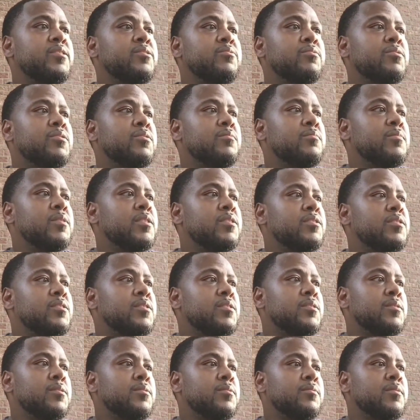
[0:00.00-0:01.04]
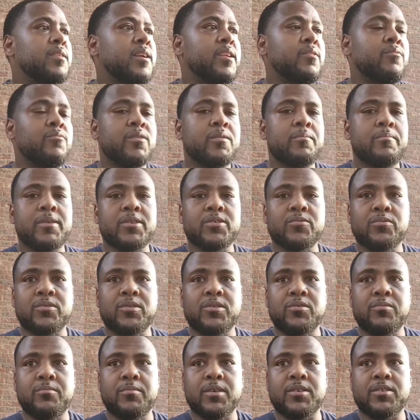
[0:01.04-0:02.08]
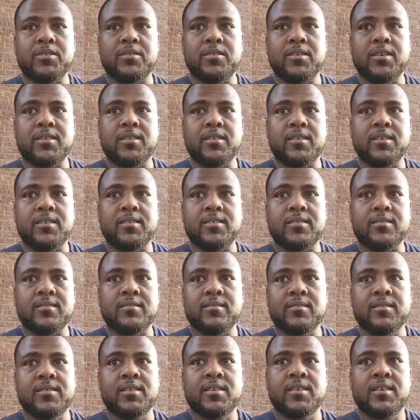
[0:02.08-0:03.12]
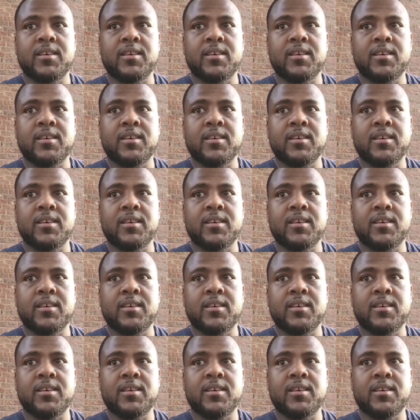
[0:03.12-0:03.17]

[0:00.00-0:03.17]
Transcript: Didn't do too much, I didn't want to mess with too much or nothing, because